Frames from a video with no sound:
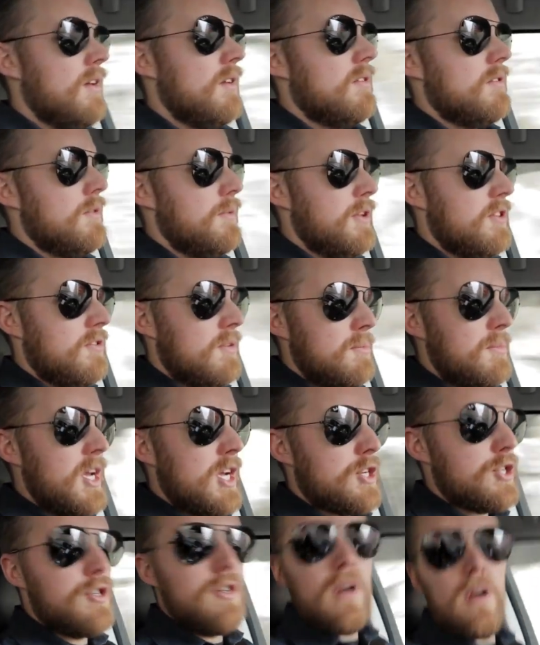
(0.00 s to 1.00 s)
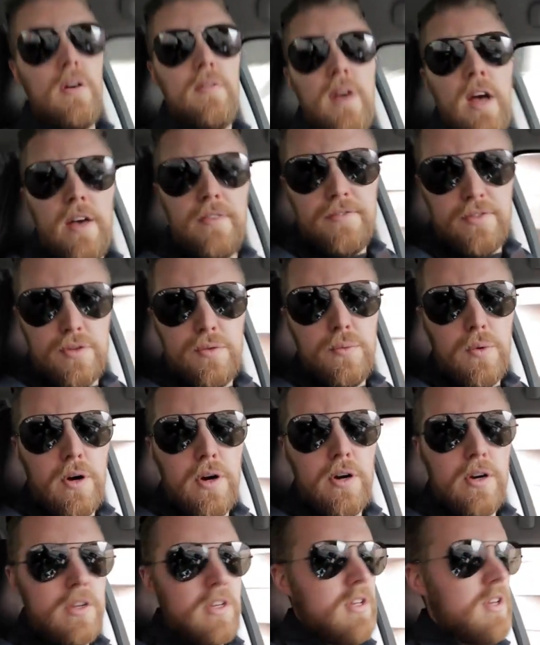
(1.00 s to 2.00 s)
So it's a mixture of have to
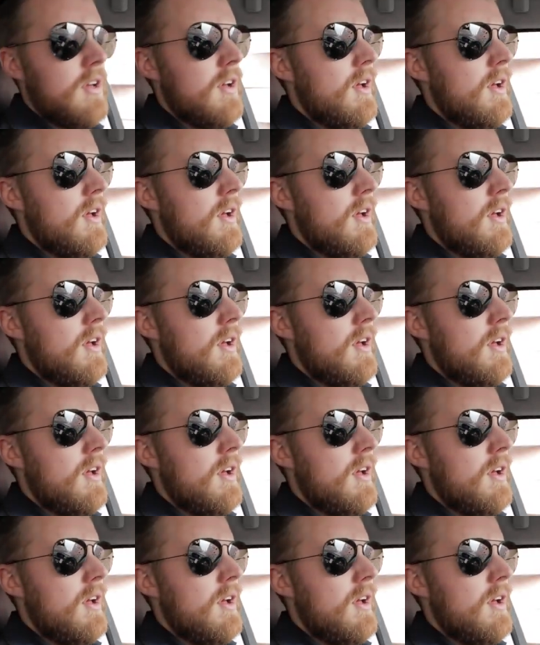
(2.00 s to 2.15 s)
work